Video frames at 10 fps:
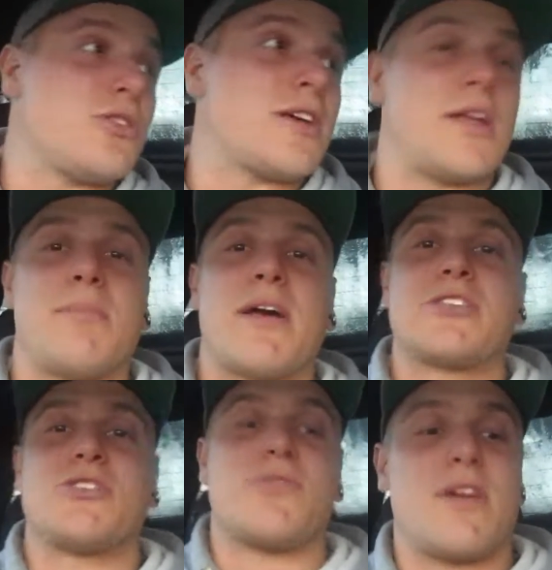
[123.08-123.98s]
not getting
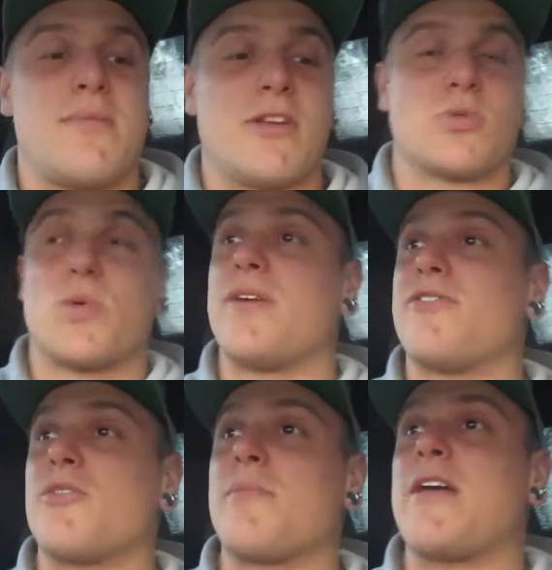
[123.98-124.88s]
back to your emails,
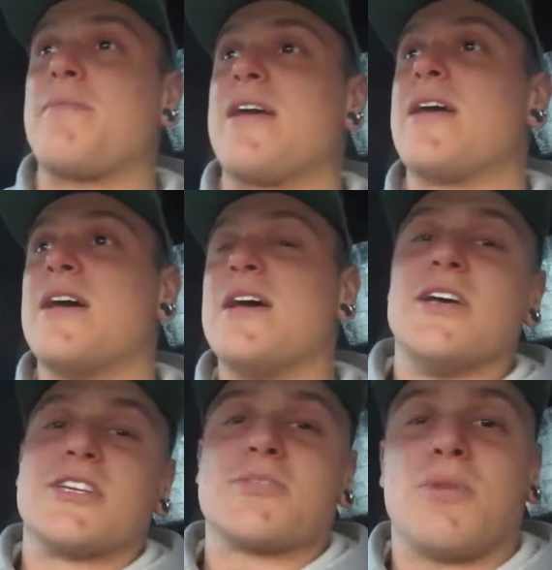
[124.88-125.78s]
whatever it may be.
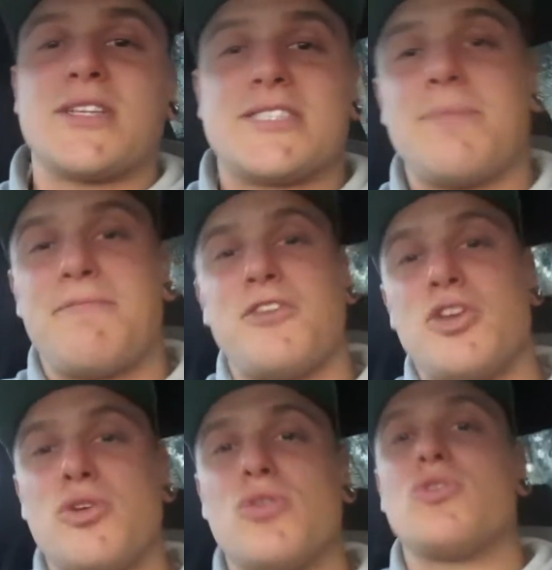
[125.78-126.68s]
So, my tip for
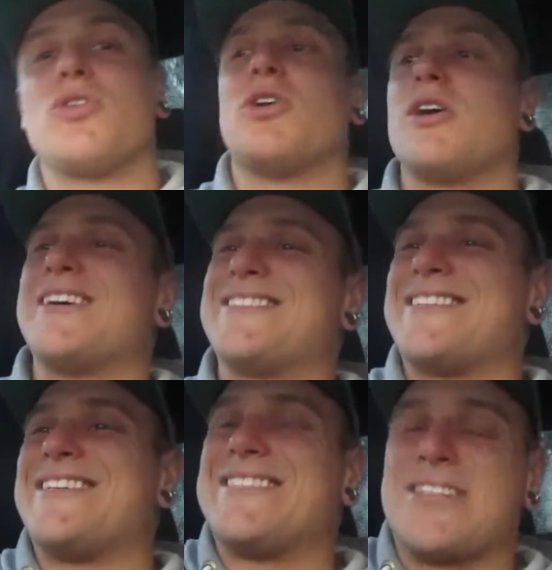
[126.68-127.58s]
you guys
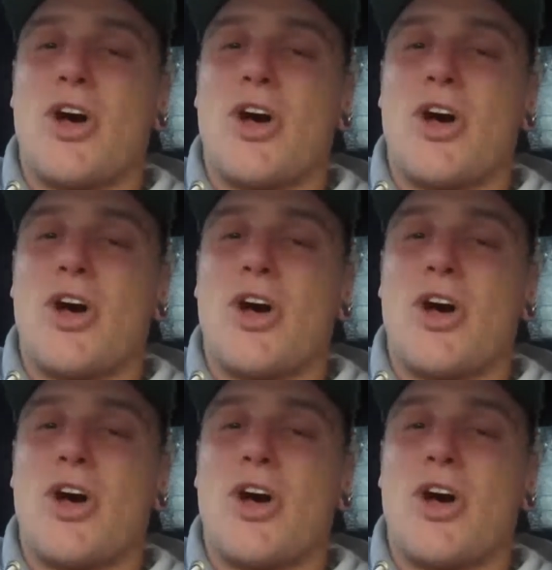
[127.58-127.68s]
is